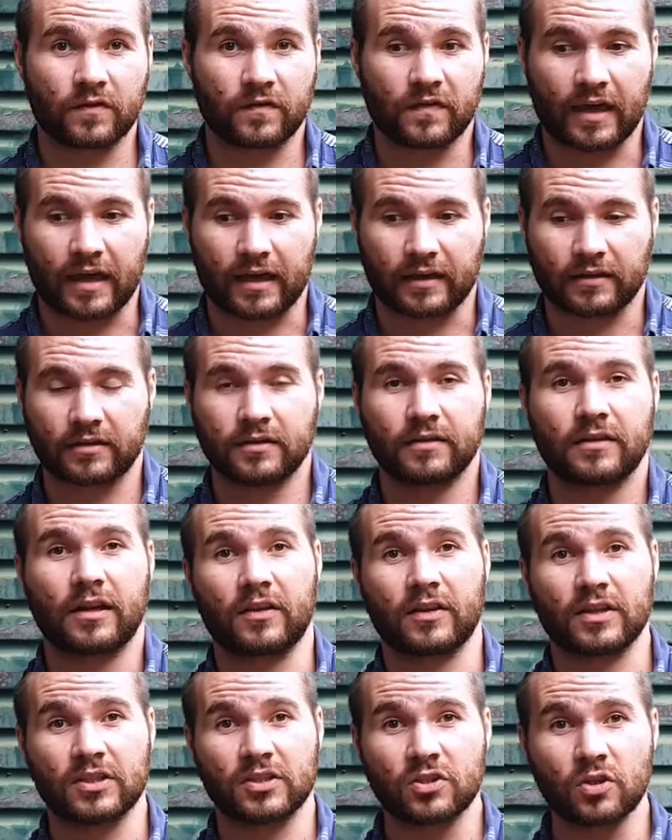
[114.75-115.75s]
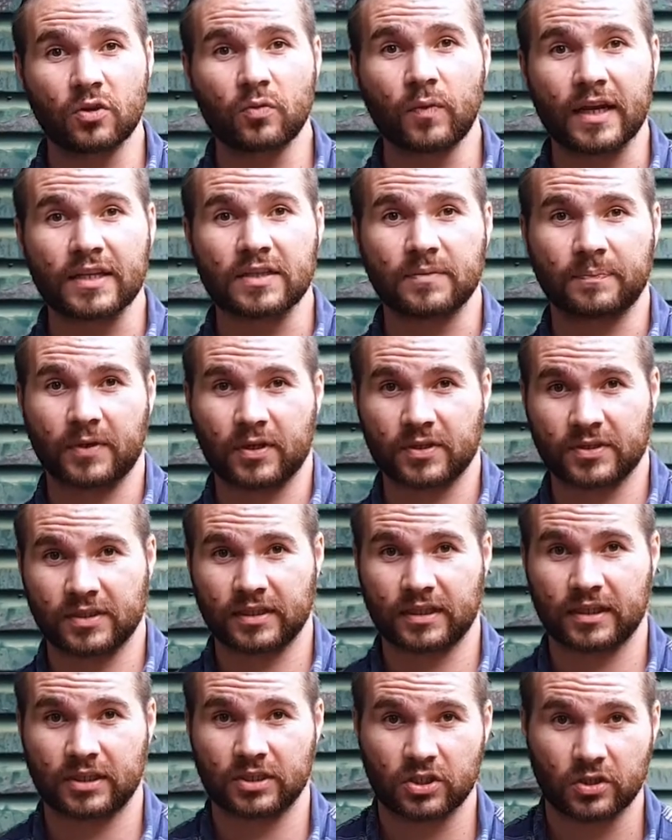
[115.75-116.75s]
of that. Now there's two ways a
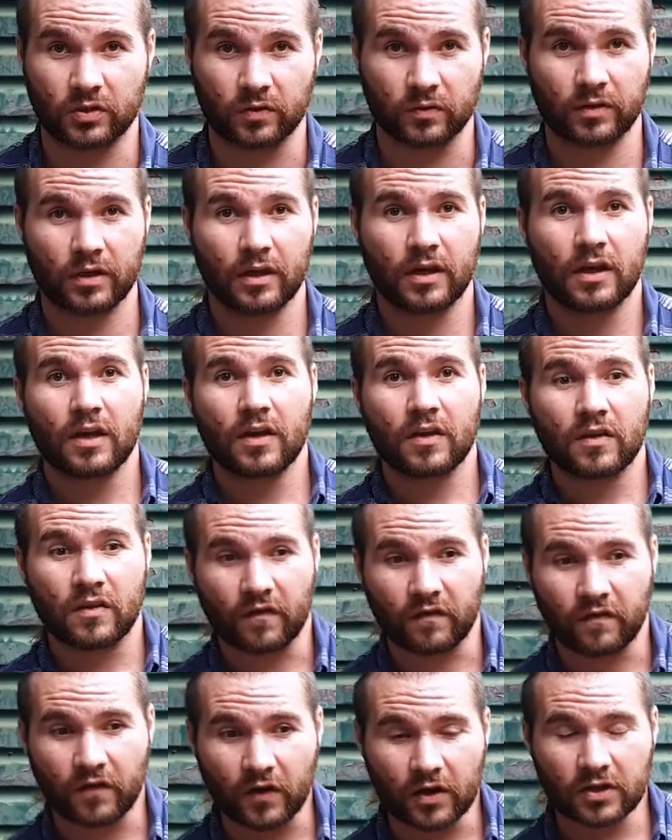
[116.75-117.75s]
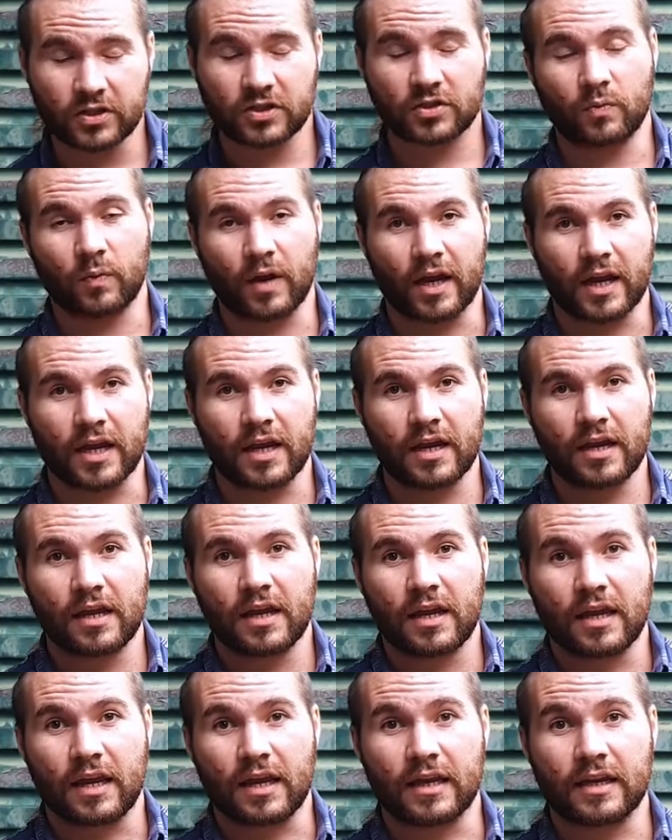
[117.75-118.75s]
person can shoot. The first way
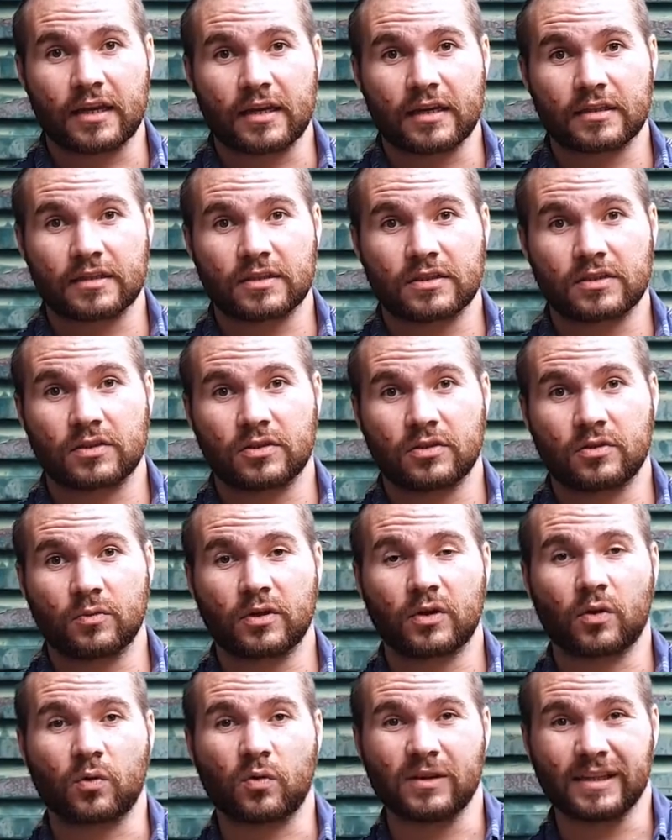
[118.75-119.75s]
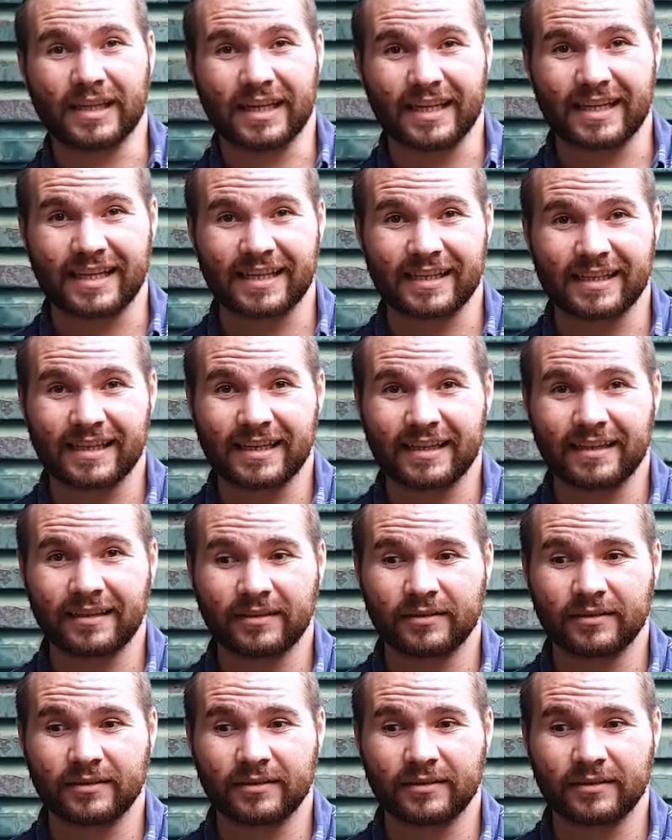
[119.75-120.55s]
is to do it all linearly.